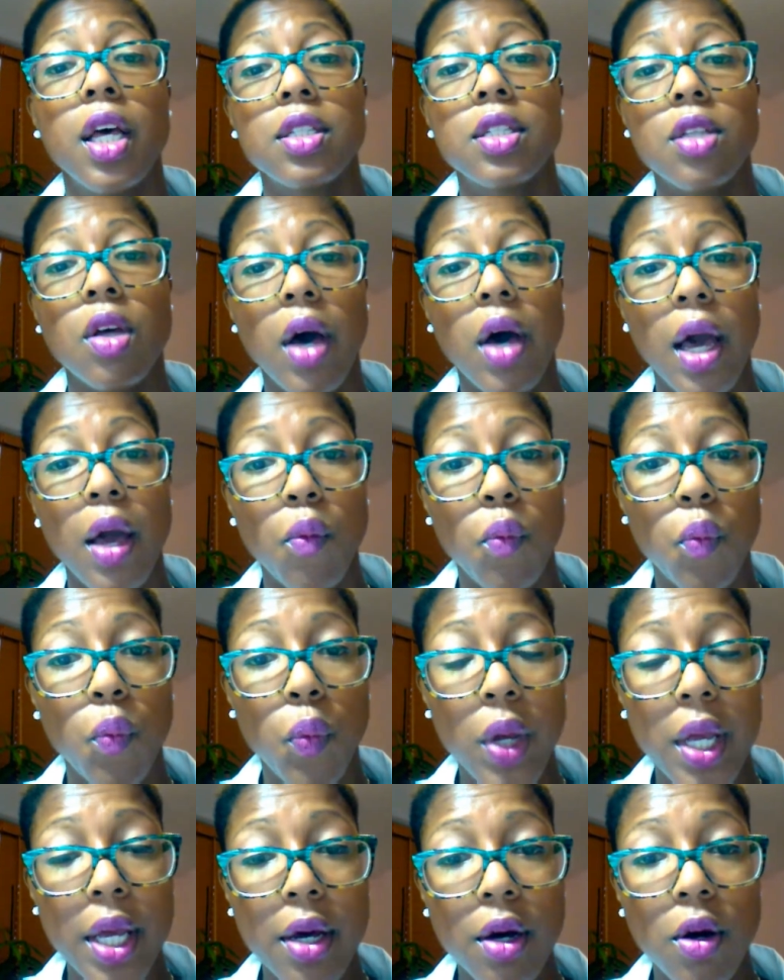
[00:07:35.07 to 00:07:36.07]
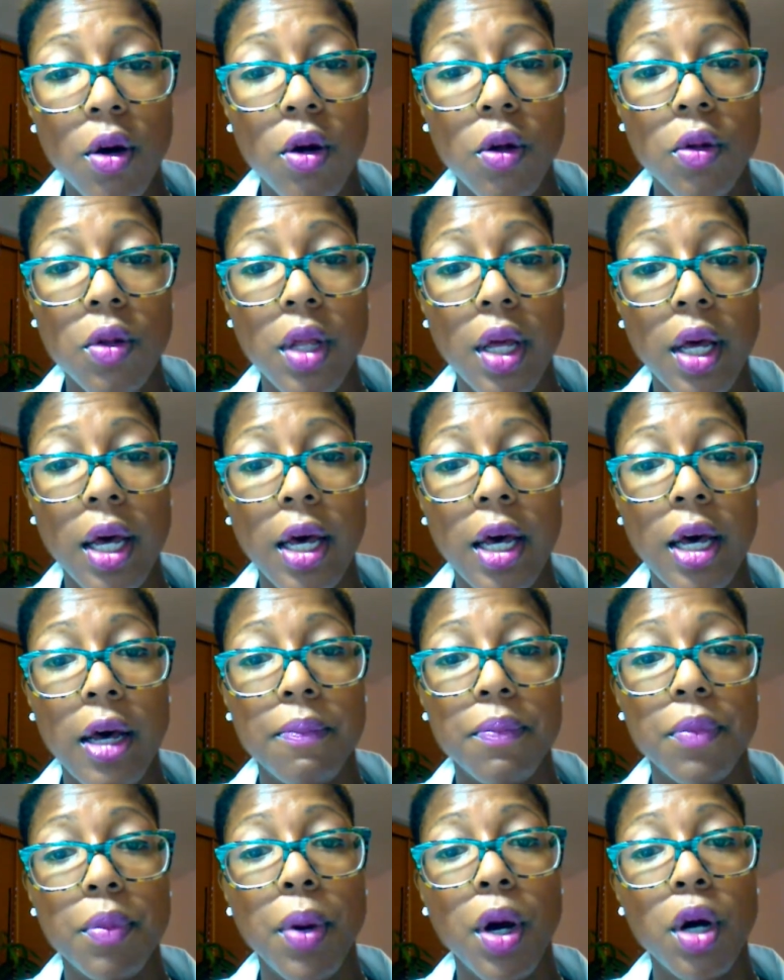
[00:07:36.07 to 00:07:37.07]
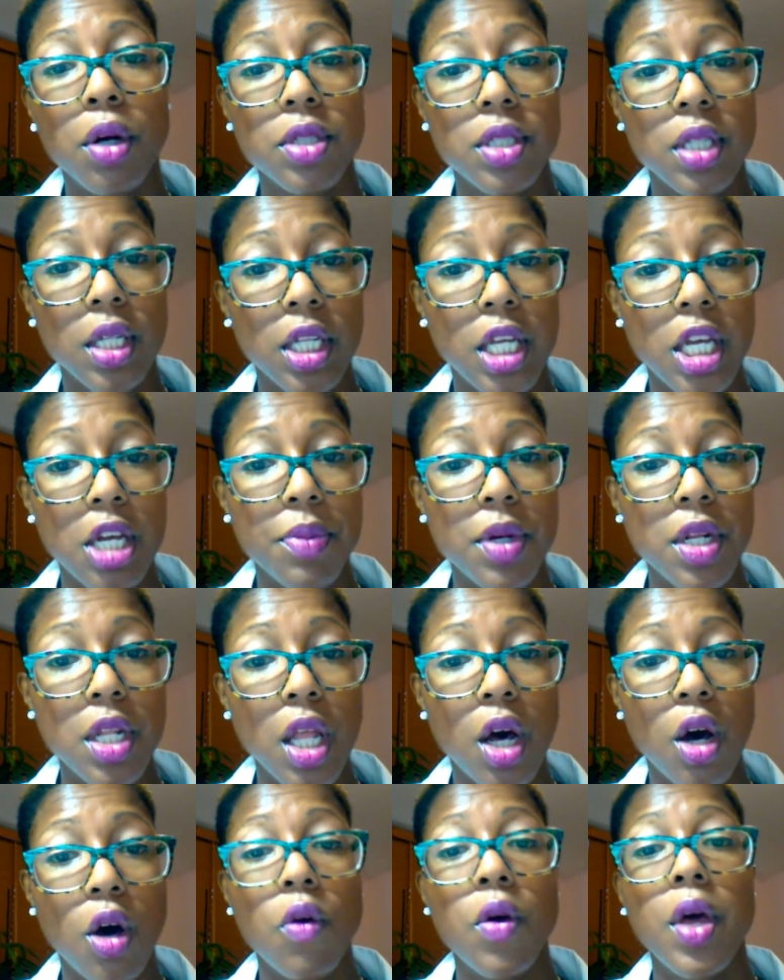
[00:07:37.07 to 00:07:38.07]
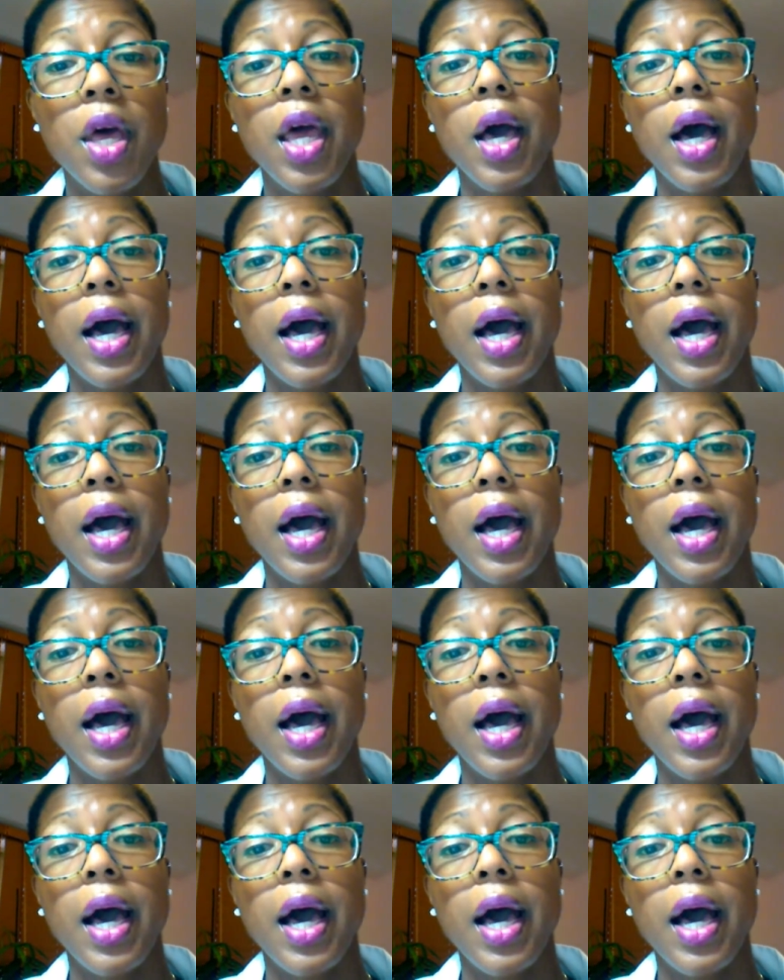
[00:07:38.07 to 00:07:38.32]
So I will post the link below.